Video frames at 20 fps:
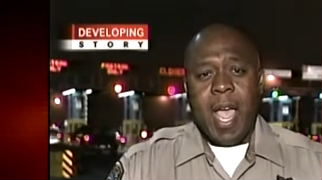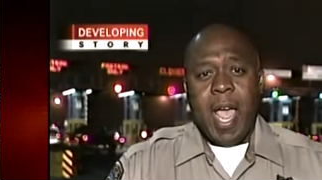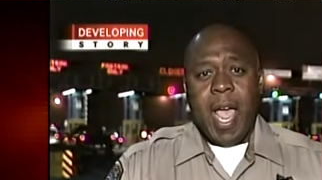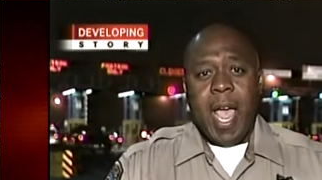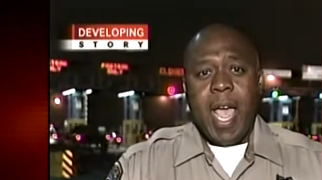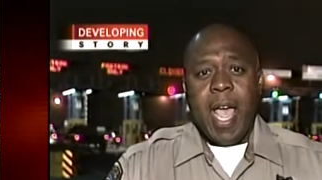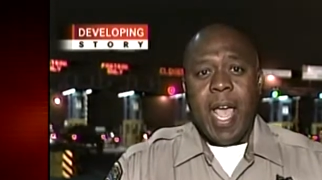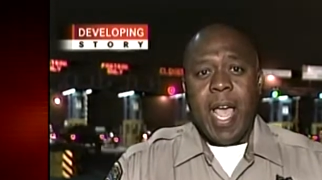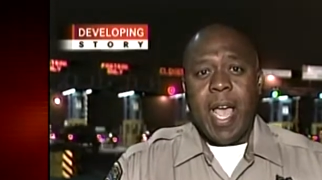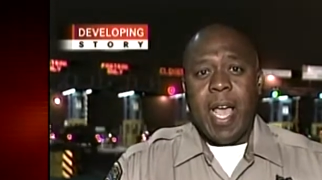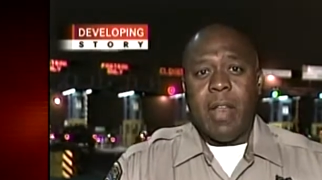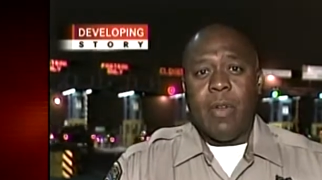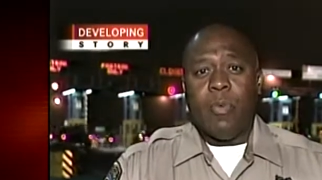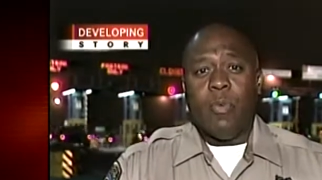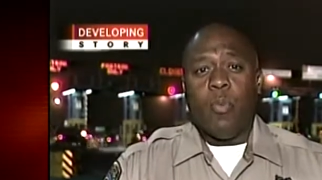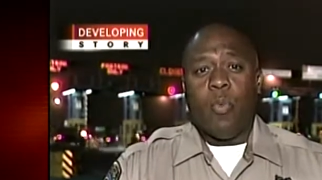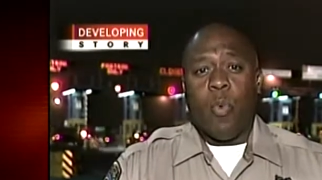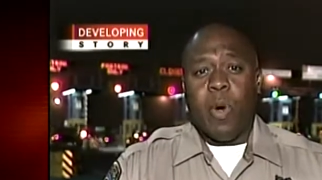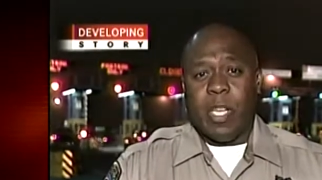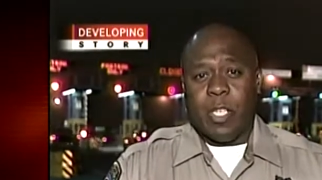and
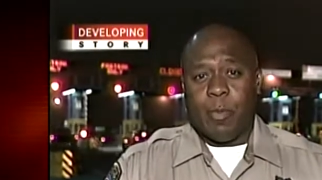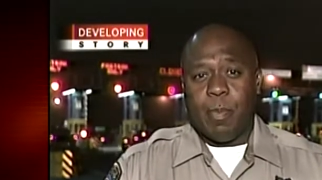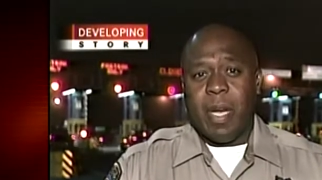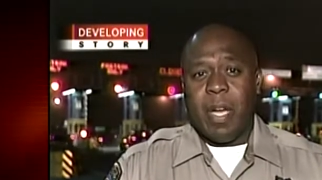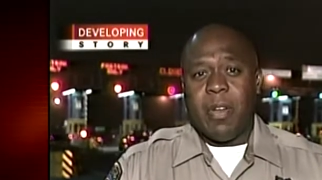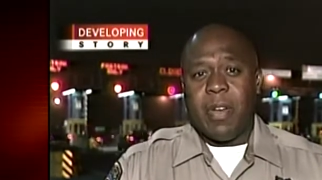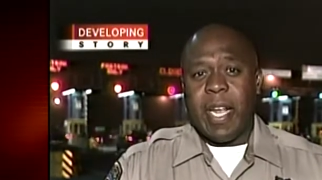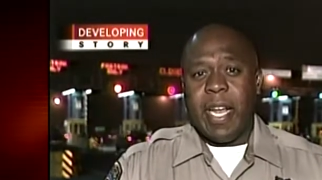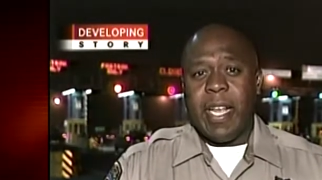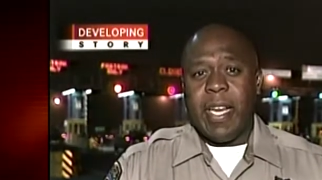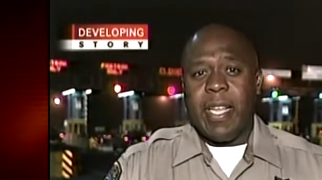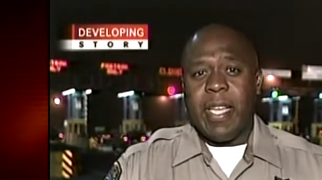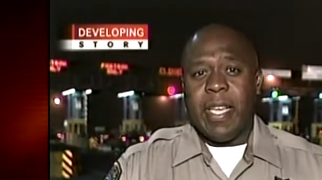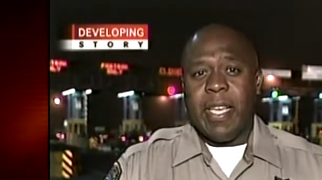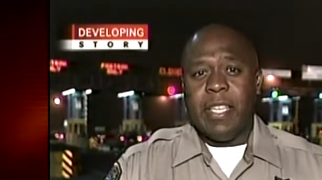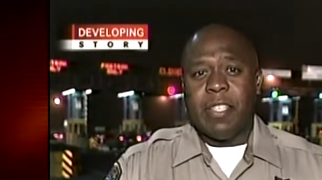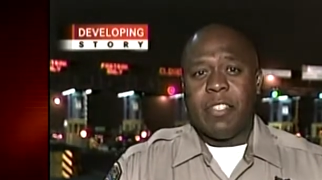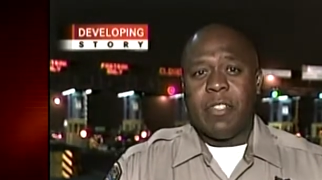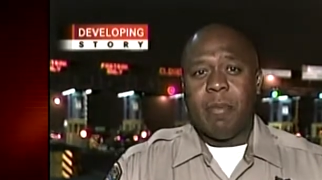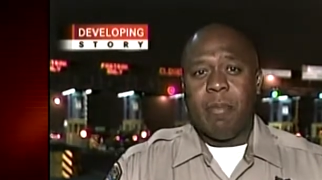westbound 80
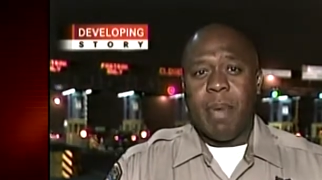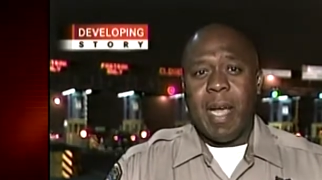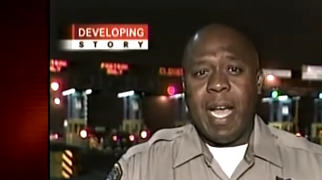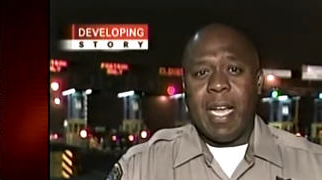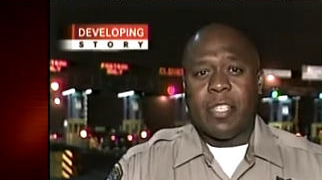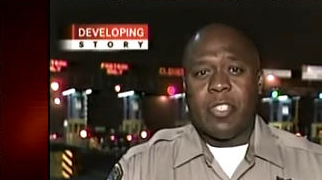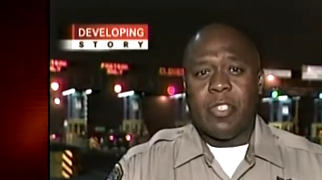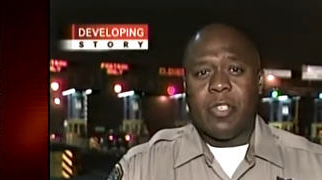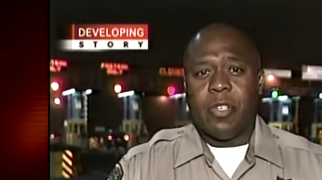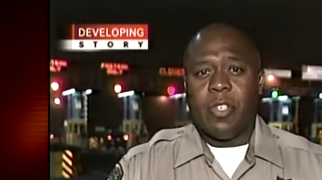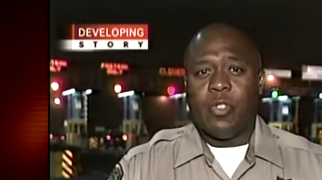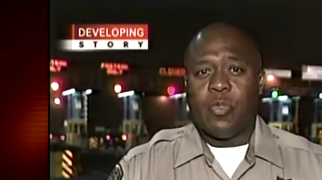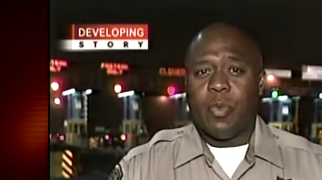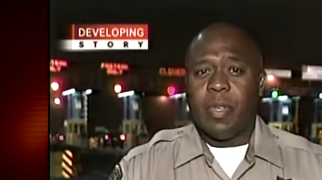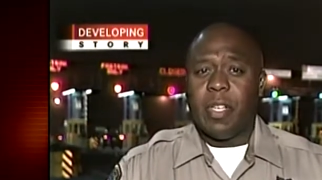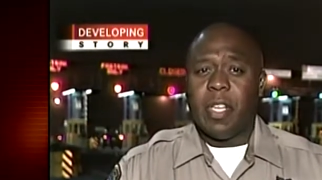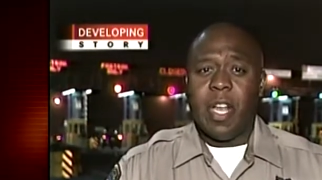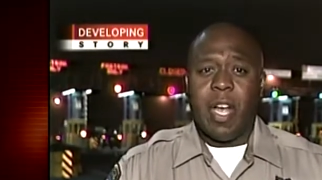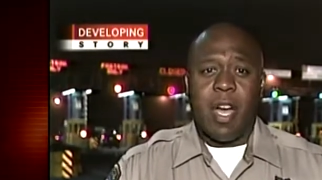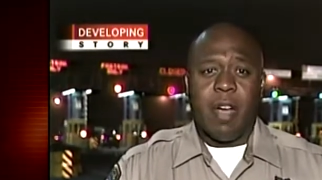east of Baxter is
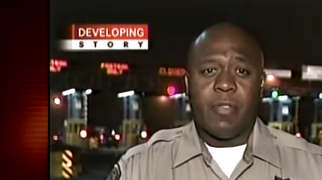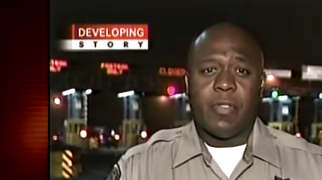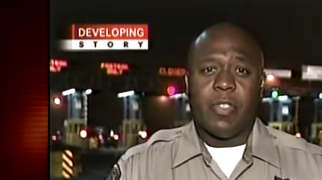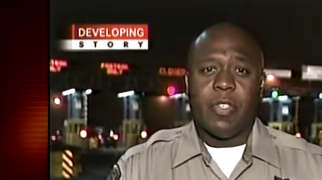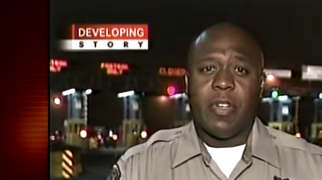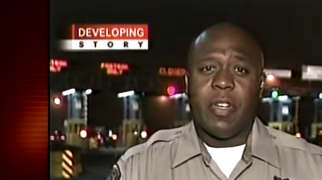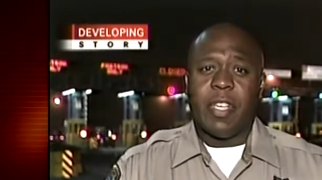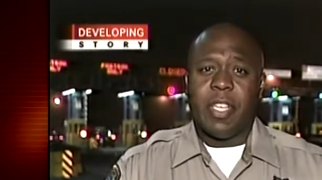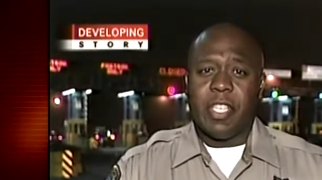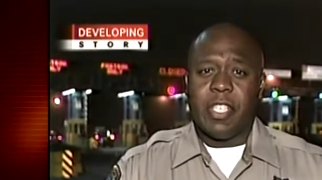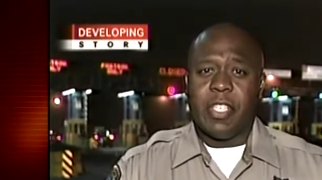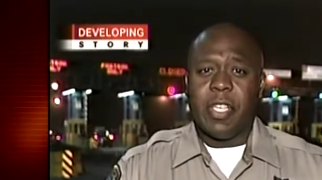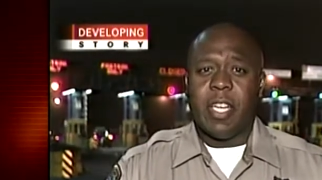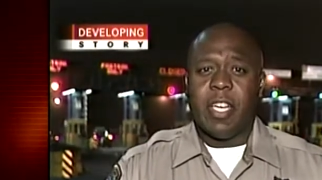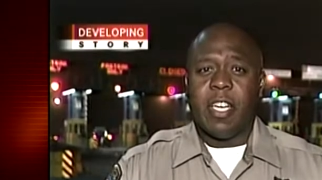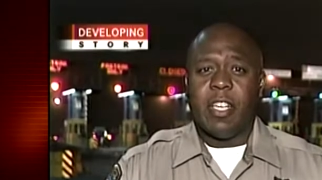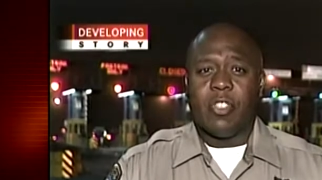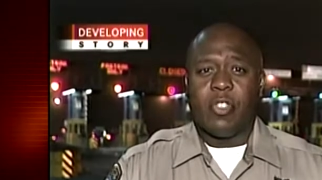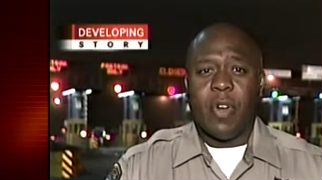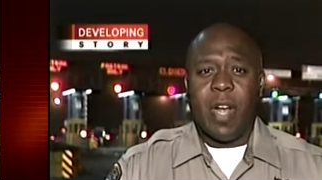when the officer
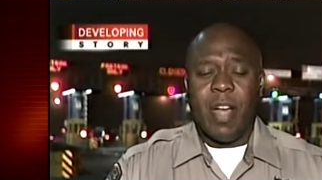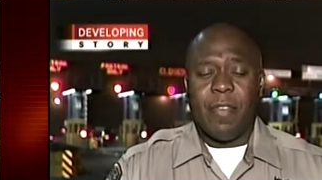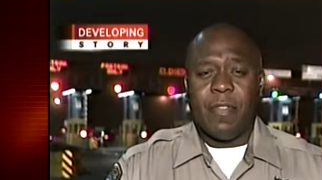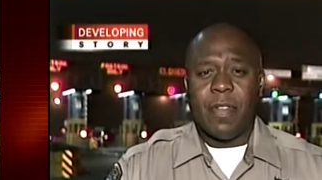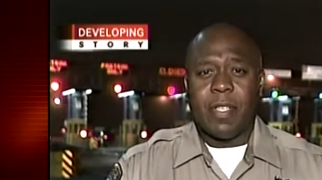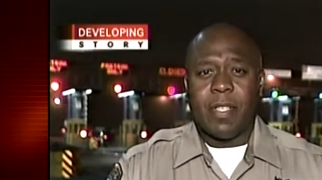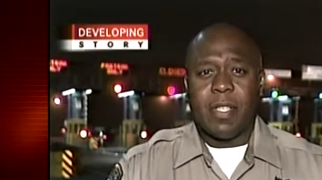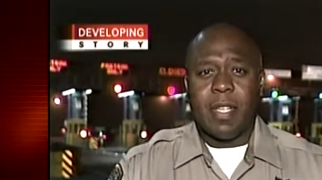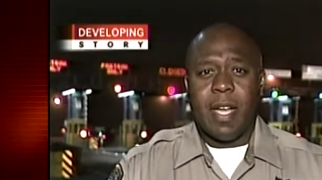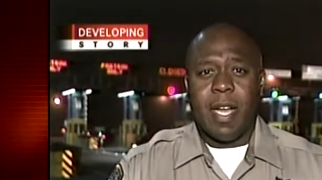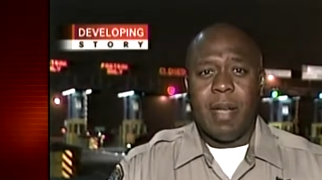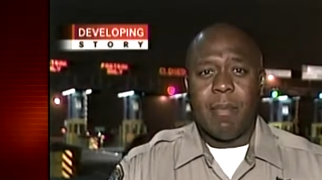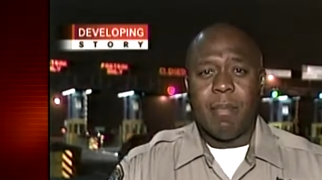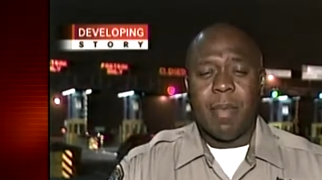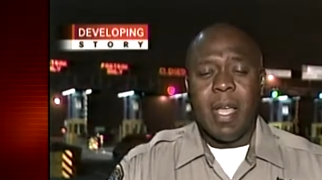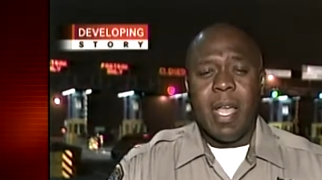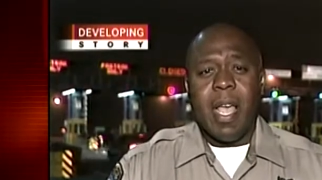initiated a traffic stop